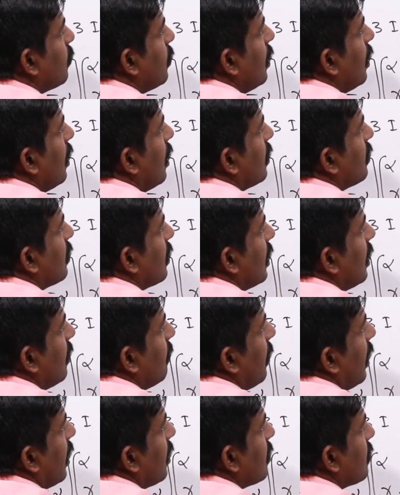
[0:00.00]
to 3
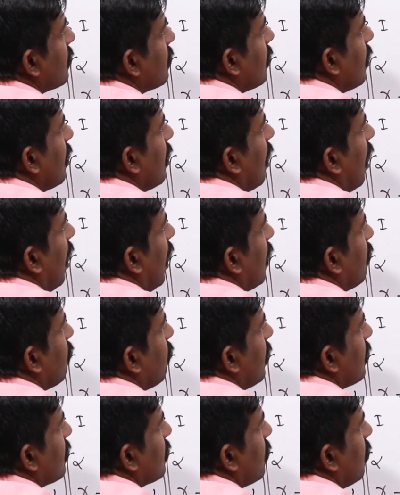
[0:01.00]
minus
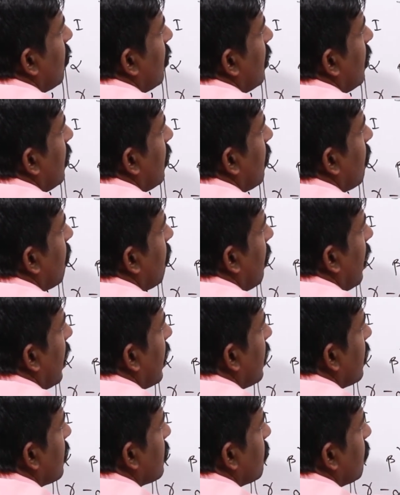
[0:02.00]
alpha square
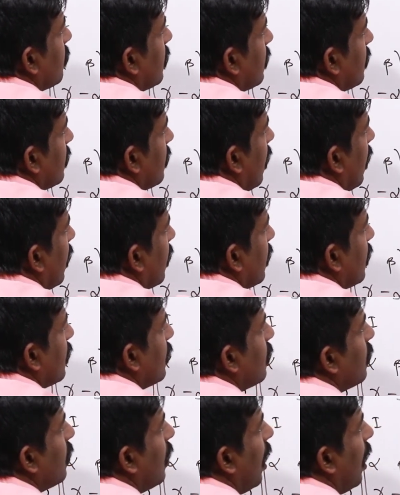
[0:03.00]
minus beta into